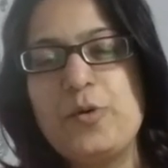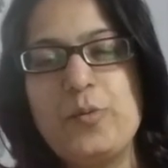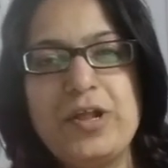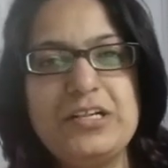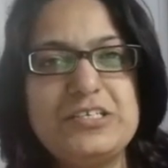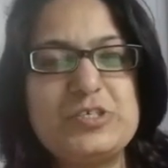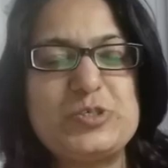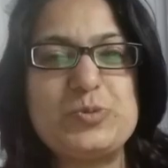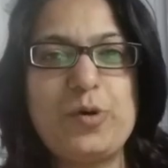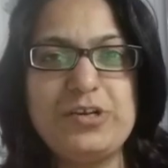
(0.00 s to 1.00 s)
Well,
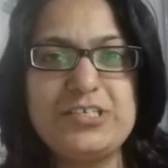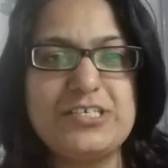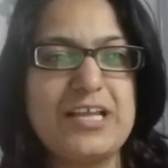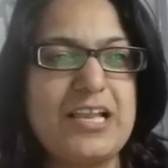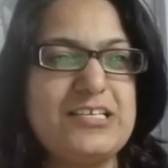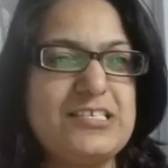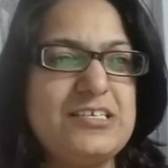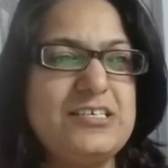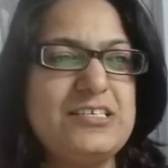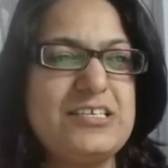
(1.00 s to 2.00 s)
SWOT
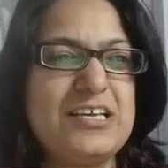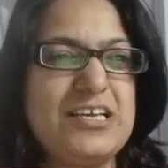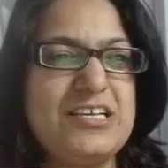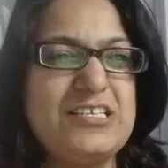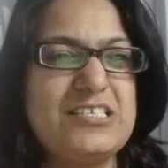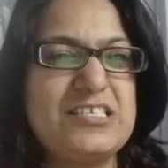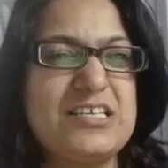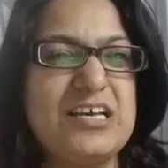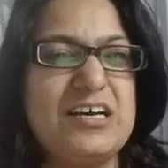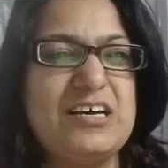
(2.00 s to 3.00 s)
analysis
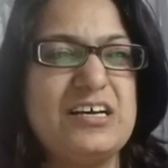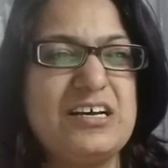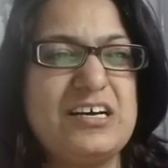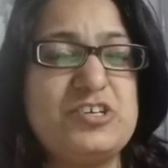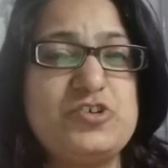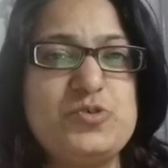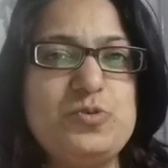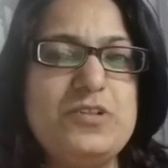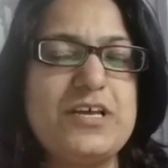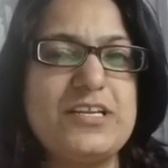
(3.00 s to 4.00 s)
is a
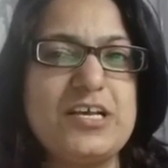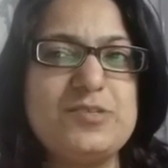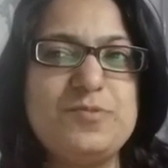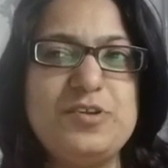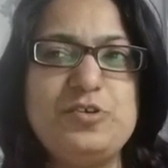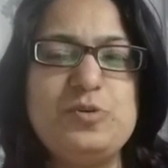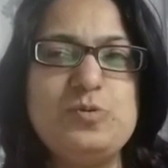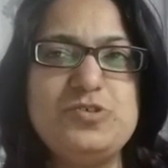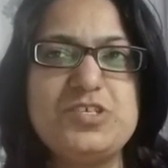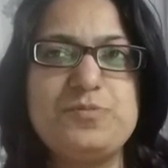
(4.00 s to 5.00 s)
tool that has been
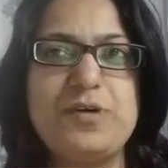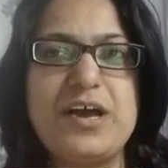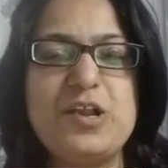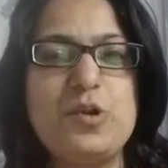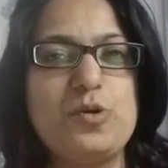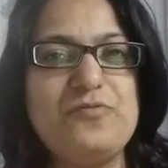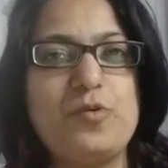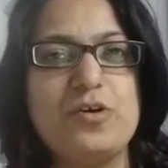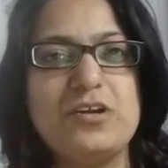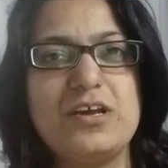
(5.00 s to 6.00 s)
used by a lot of
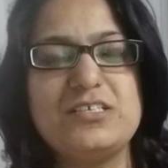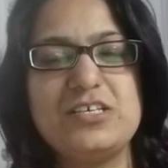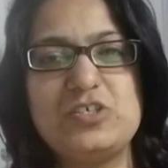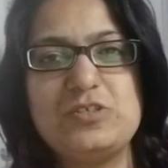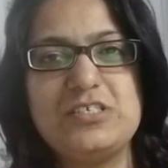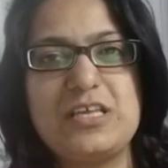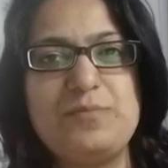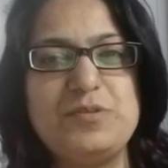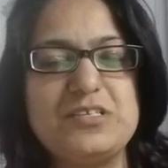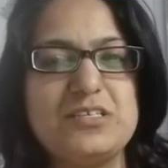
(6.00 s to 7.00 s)
organizations
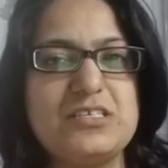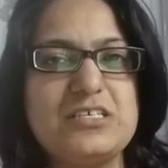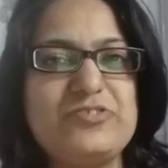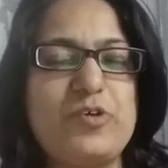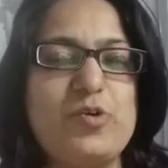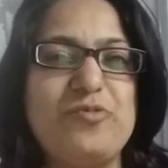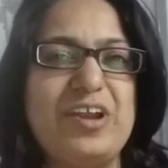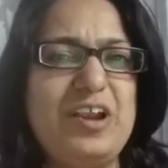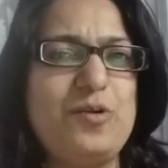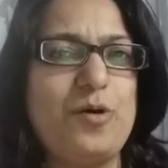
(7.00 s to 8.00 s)
and businesses for a
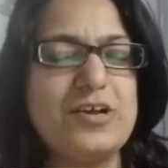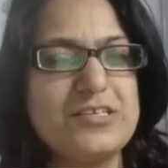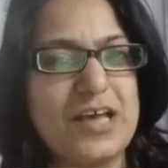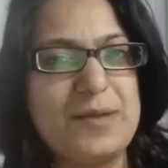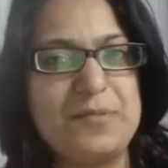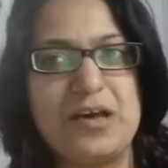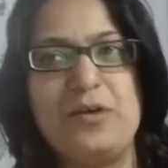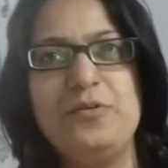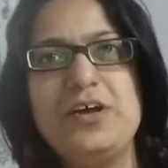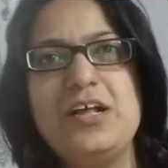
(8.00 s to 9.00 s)
very long time
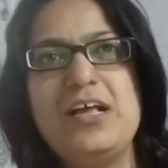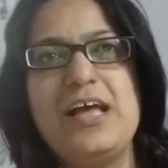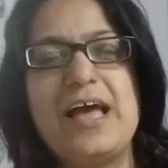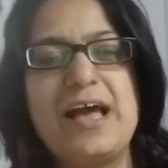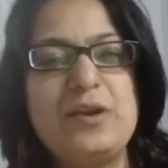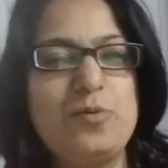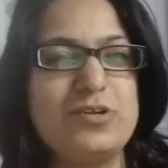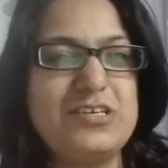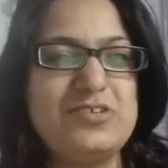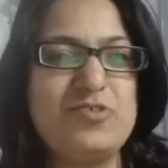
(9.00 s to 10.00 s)
now. And
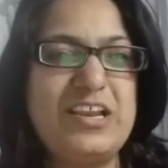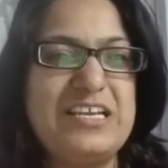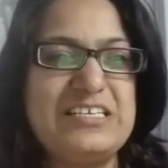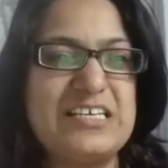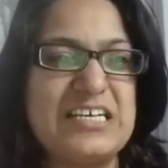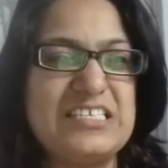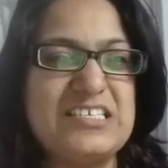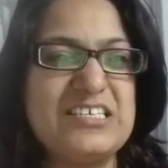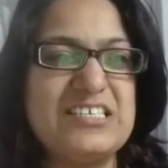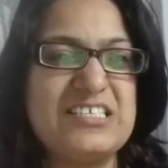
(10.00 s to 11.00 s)
what it really
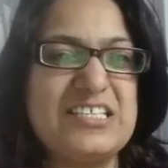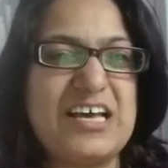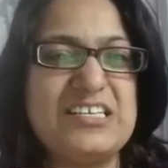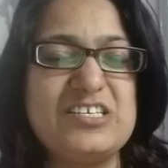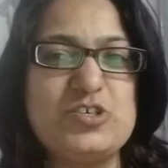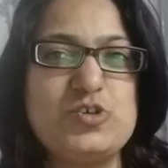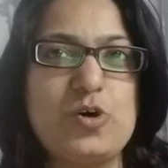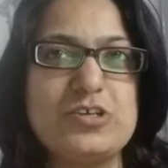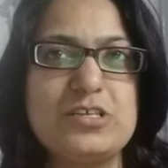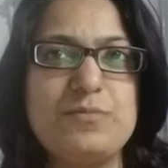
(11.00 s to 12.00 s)
does is that it
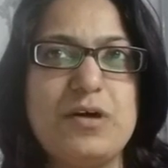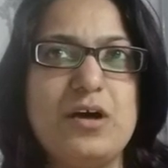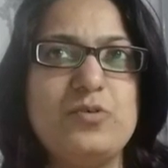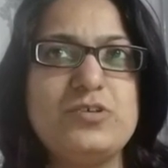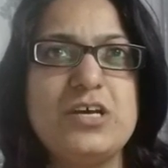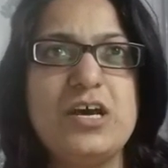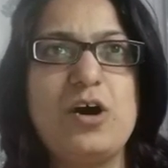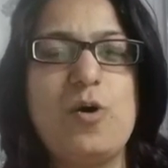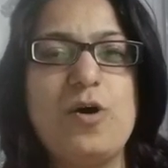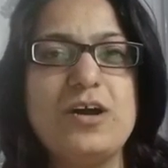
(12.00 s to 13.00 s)
talks about
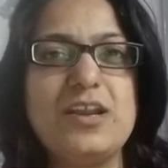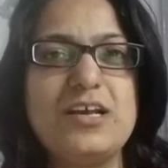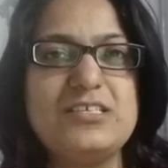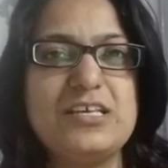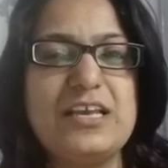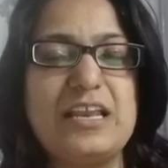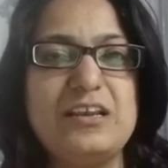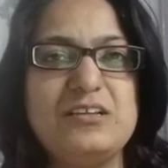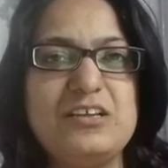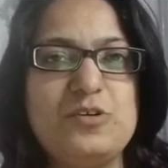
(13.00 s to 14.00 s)
organizing
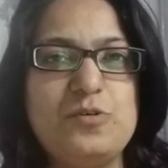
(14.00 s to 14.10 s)
and